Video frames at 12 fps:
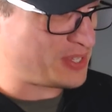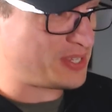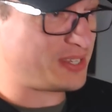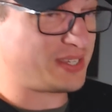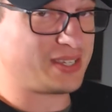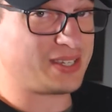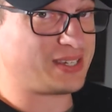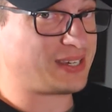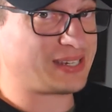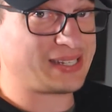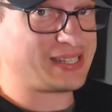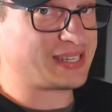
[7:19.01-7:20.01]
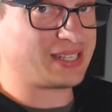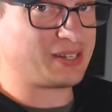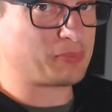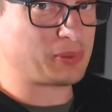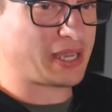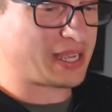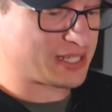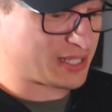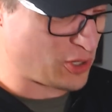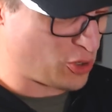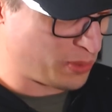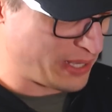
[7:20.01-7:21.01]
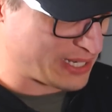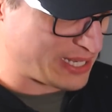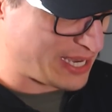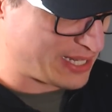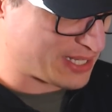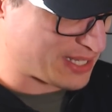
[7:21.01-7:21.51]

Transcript: yeah, you're going to play into the All Blacks' hands.